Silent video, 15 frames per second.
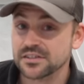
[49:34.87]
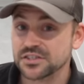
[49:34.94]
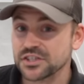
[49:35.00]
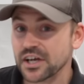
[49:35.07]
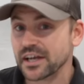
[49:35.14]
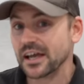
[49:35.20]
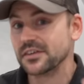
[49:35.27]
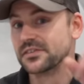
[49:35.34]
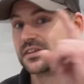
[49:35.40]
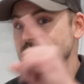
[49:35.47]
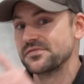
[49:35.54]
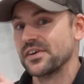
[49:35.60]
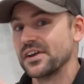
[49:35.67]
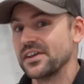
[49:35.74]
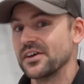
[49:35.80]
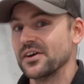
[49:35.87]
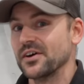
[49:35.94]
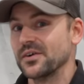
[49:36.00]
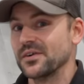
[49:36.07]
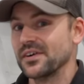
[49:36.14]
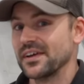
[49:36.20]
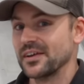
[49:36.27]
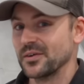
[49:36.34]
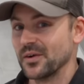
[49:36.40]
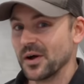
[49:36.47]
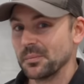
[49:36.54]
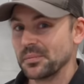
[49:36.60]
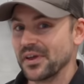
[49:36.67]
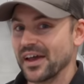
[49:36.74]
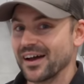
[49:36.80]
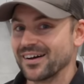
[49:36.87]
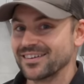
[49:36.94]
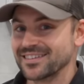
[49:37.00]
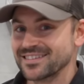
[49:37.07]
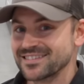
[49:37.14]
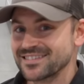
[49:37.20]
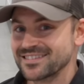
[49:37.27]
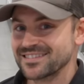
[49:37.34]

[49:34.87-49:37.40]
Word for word: Check out this video, it'll help you out.